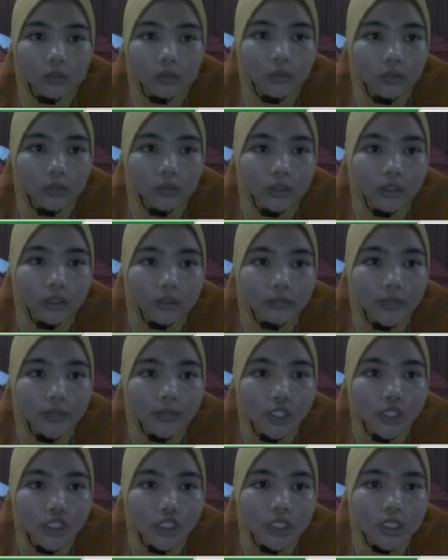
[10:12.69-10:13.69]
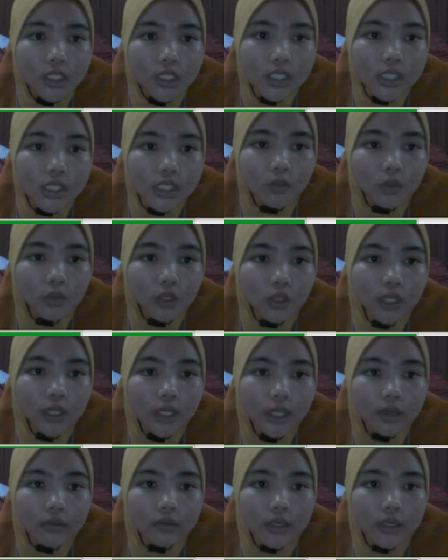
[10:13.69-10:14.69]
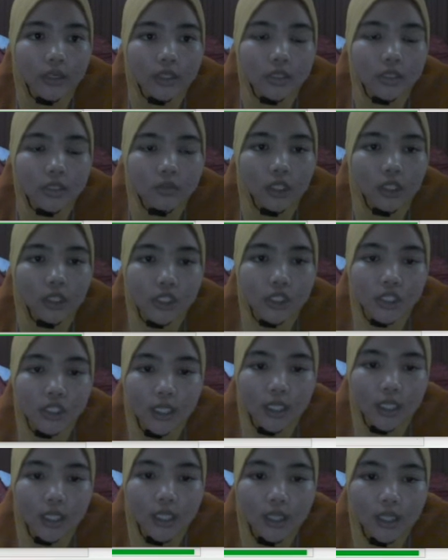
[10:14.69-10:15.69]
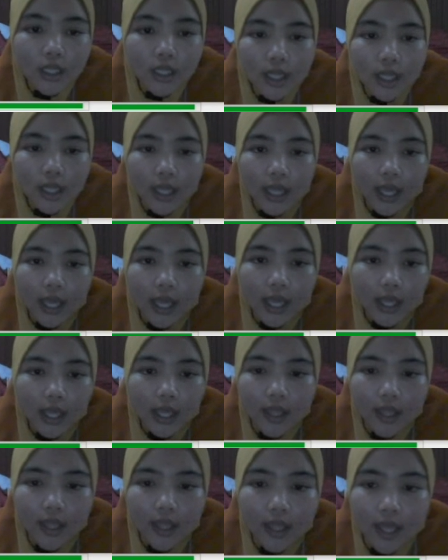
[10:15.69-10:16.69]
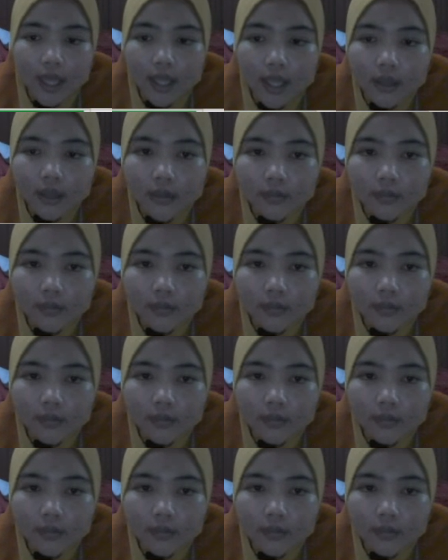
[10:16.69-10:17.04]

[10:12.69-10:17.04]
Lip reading: we will measure, simulate, run simulation, and then